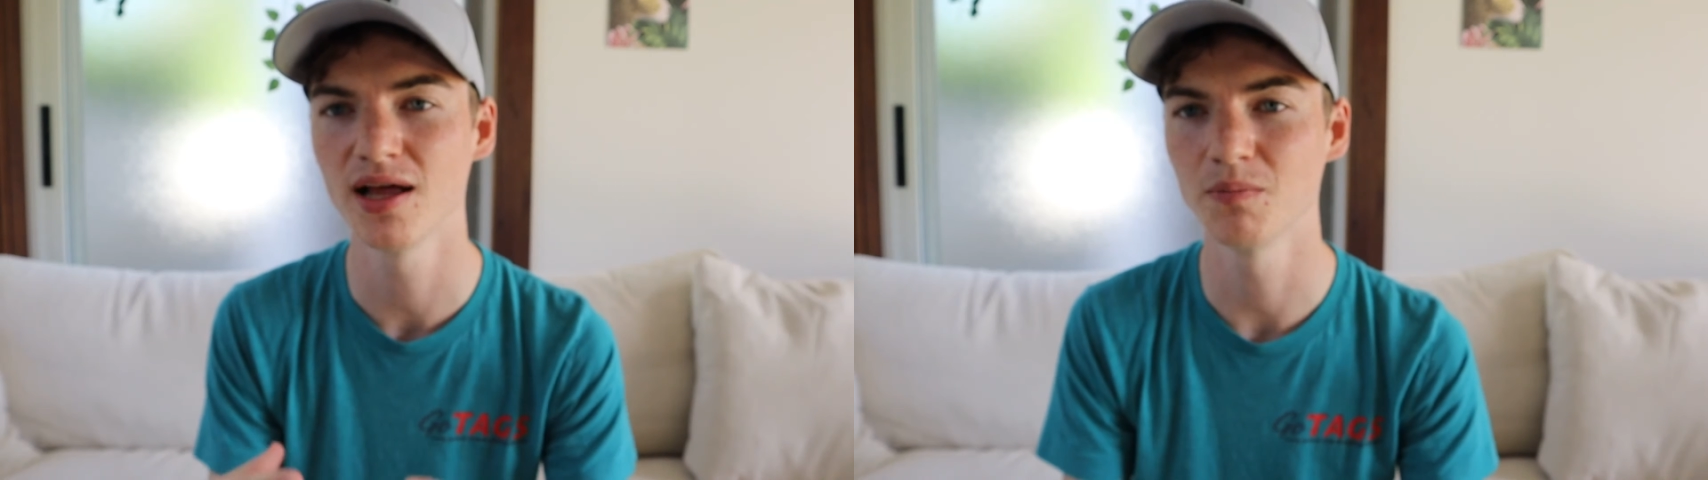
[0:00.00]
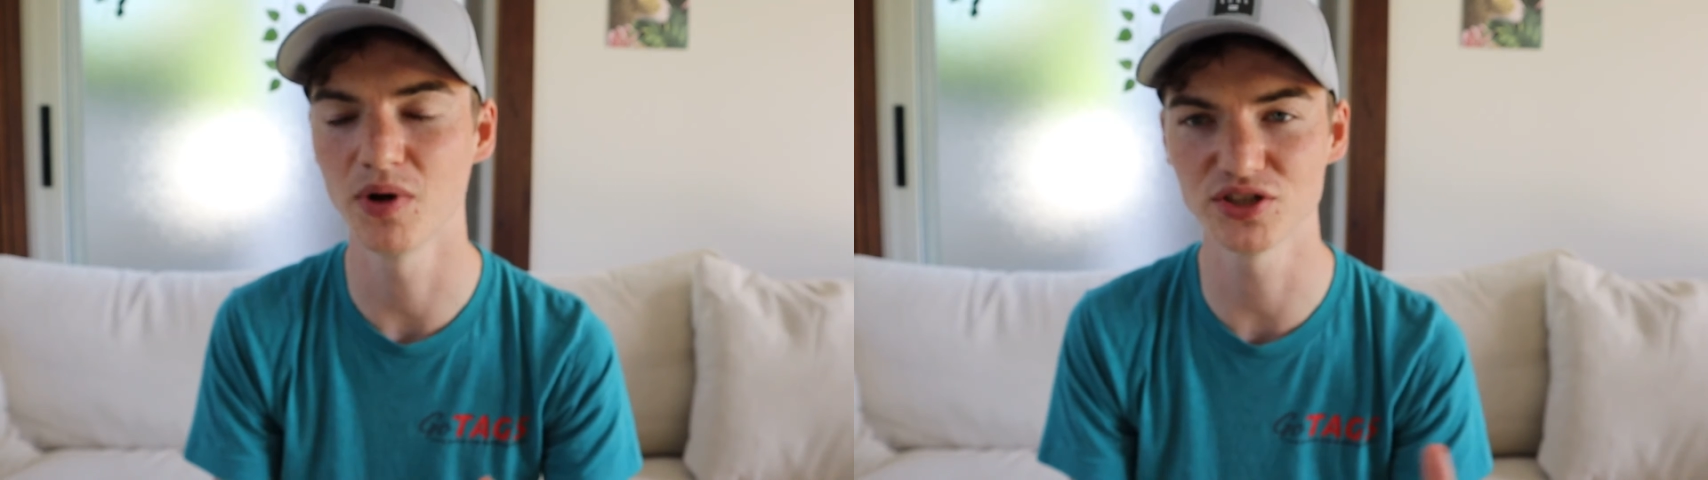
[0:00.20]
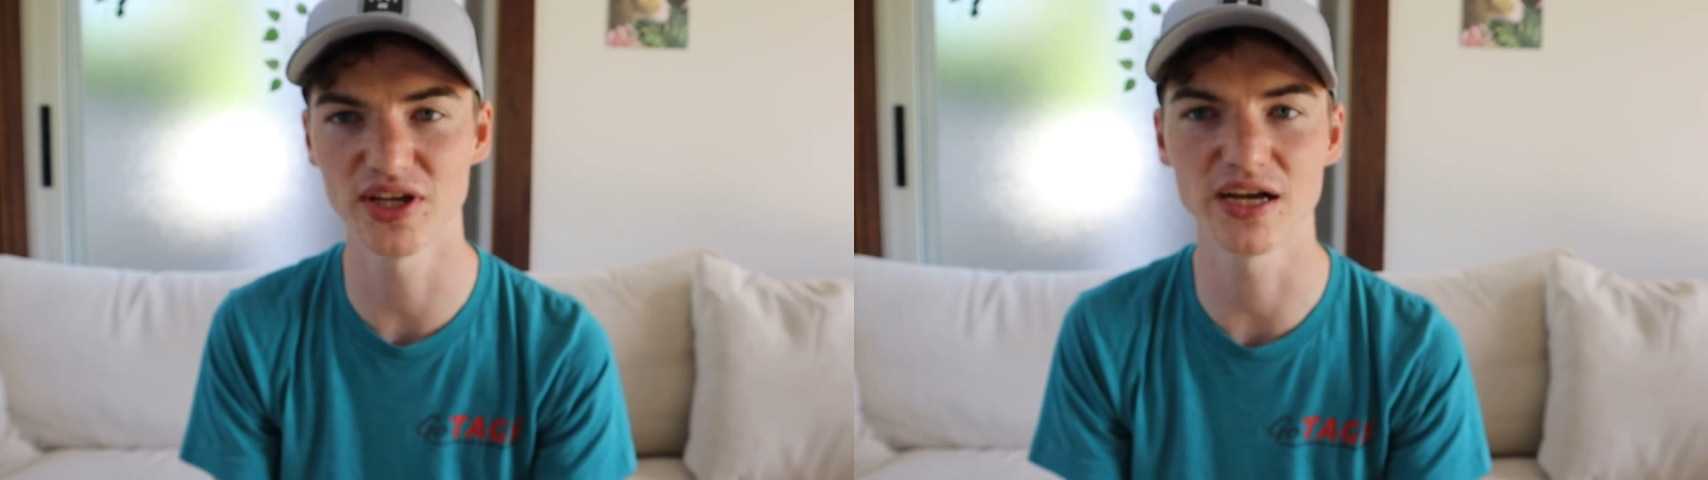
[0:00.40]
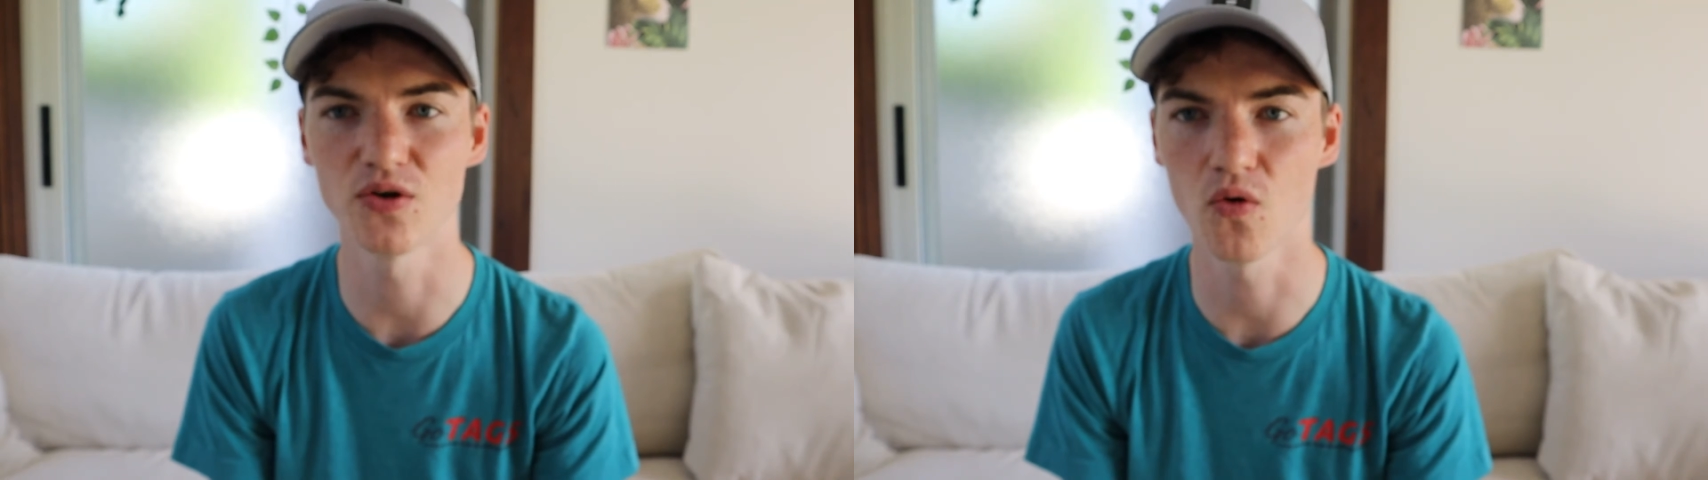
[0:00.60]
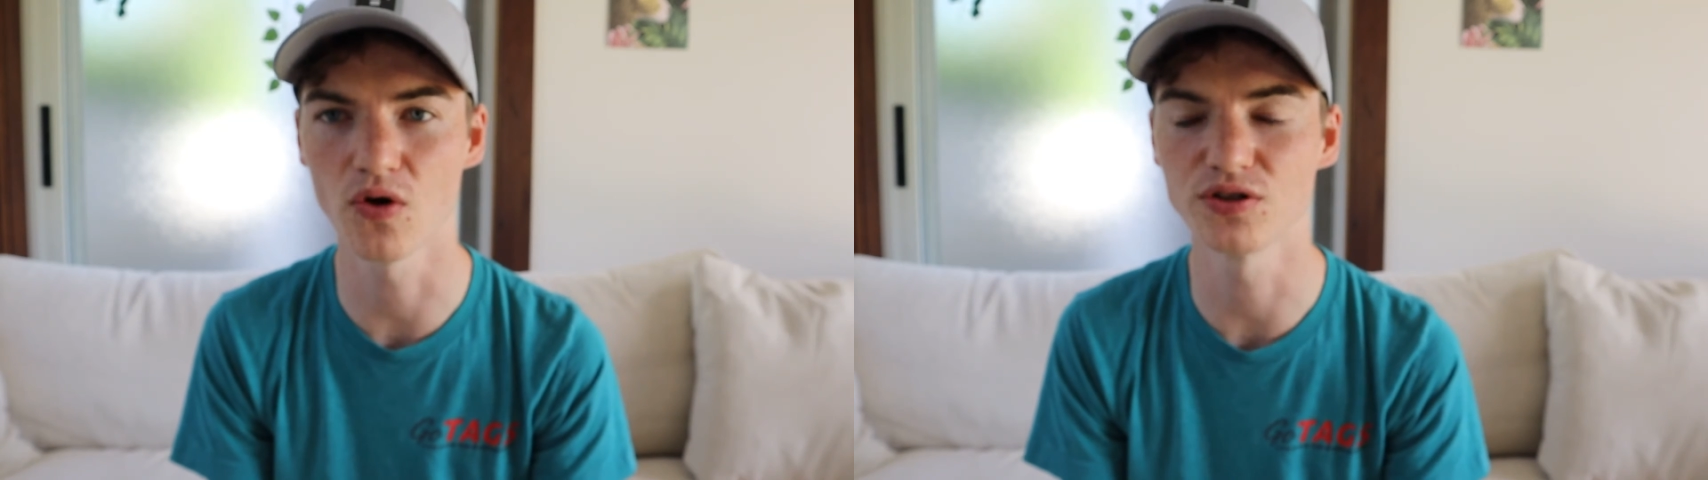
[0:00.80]
much like an
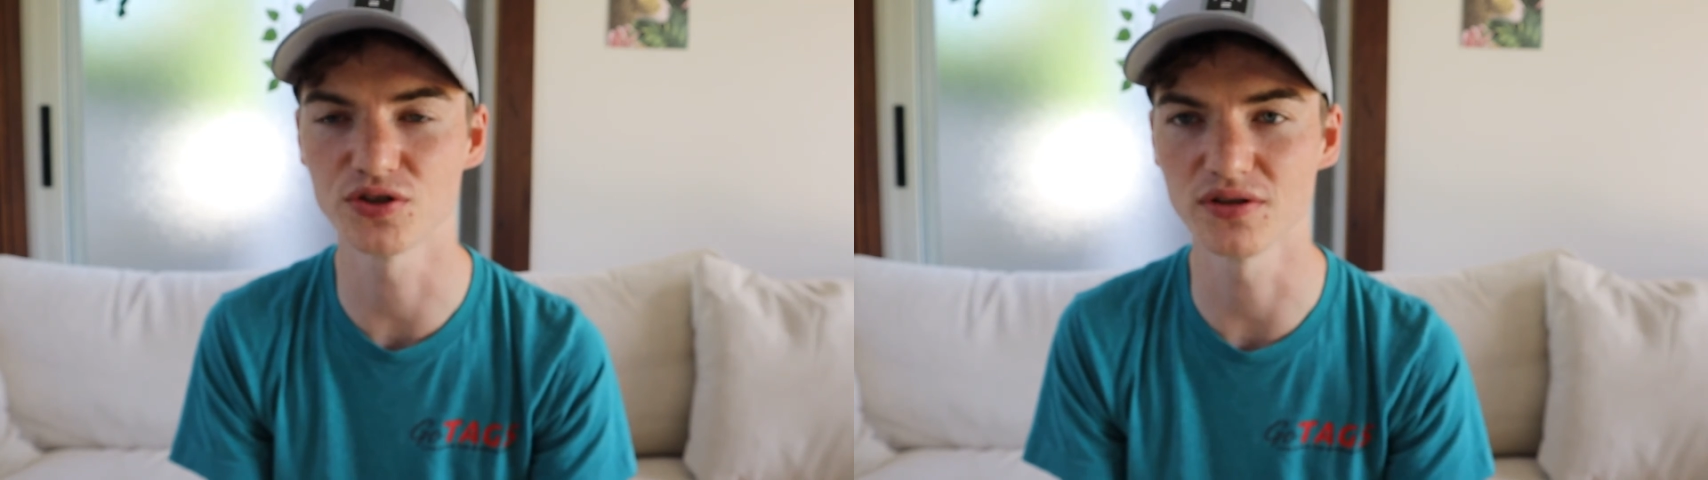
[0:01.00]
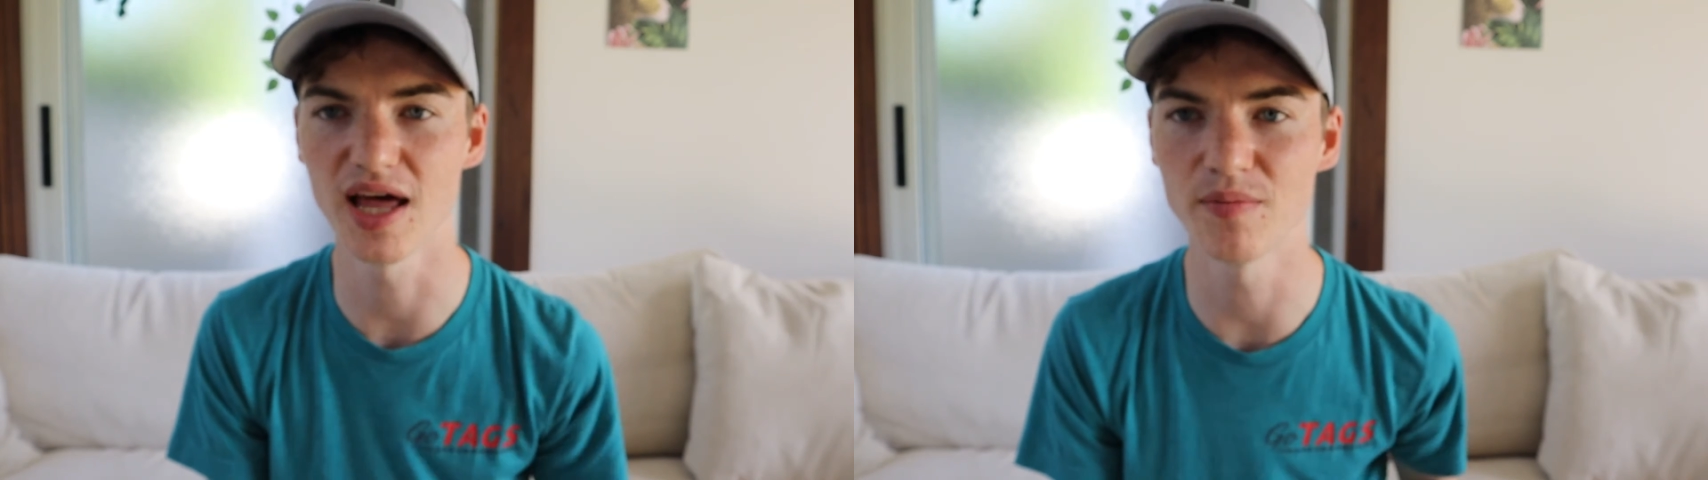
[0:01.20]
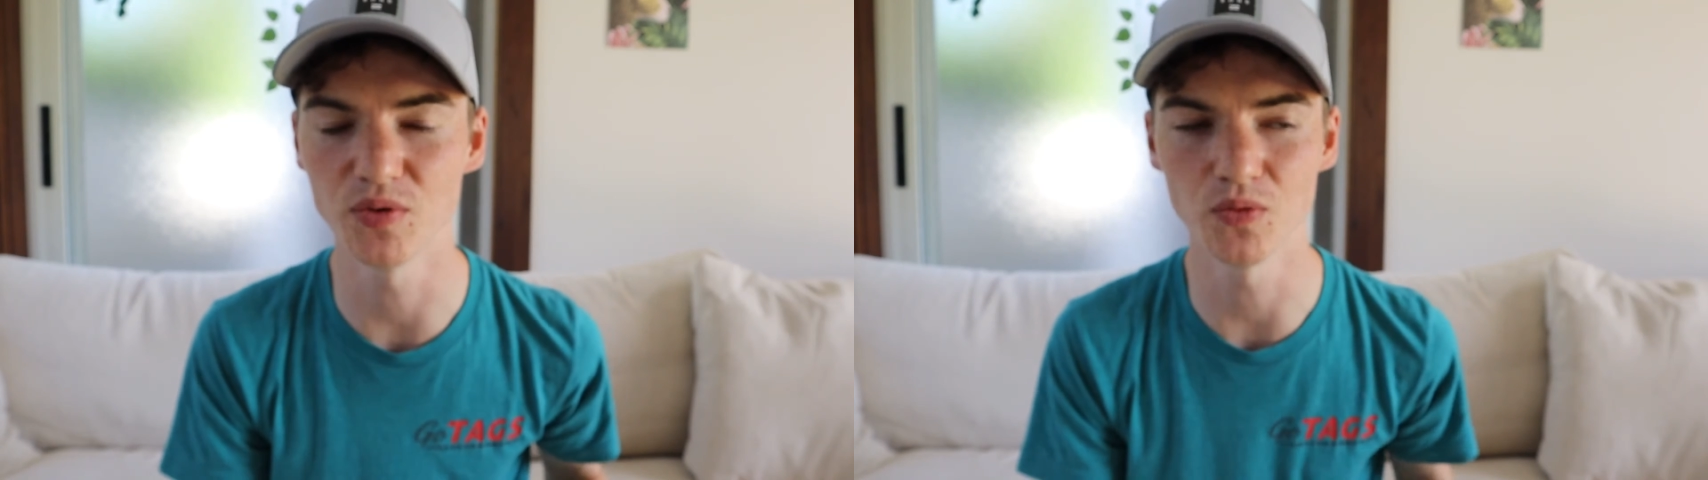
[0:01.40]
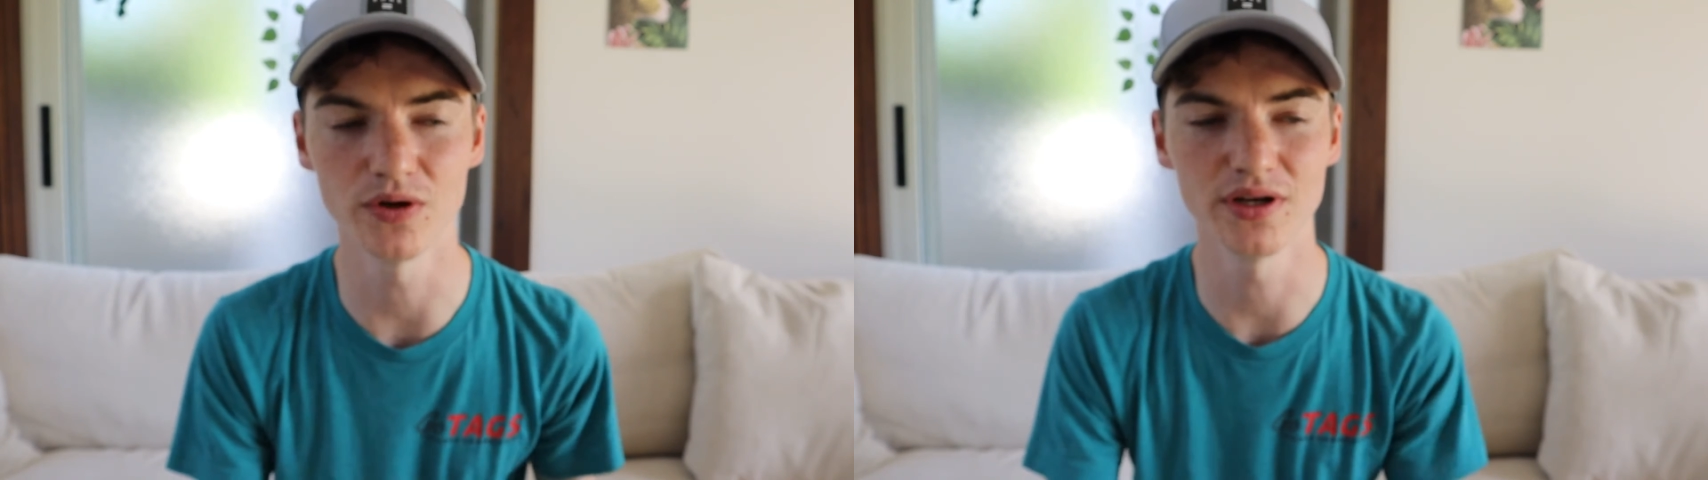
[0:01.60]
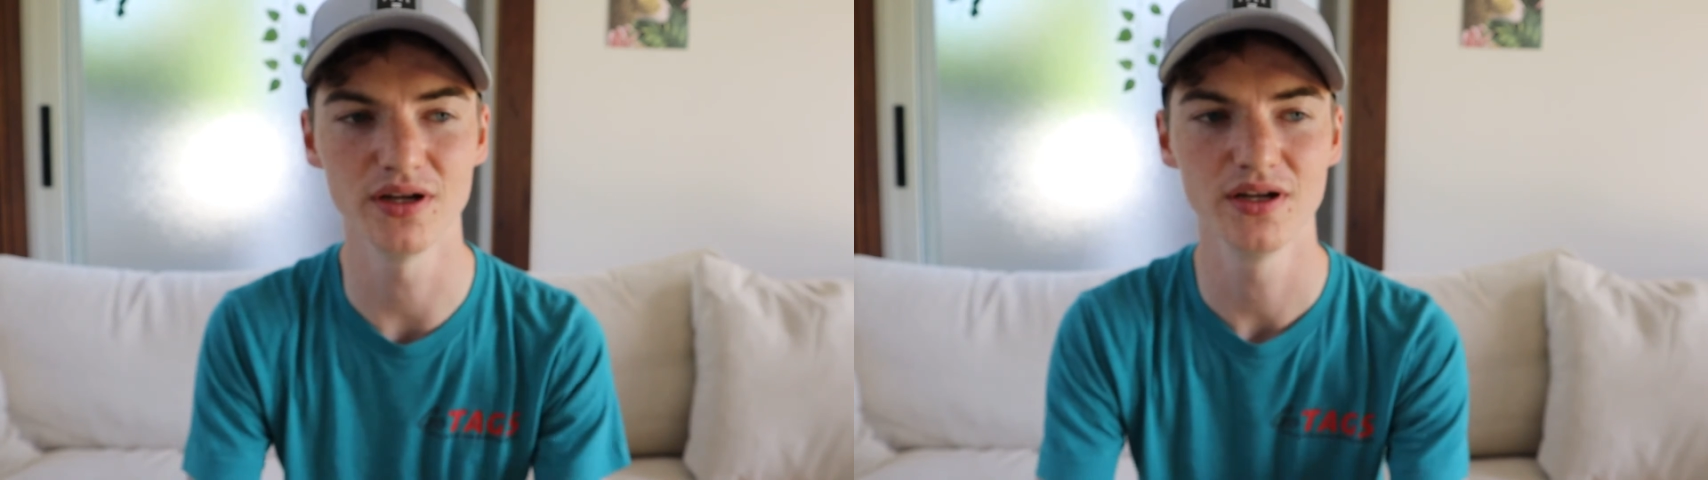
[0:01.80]
orange or lemon would.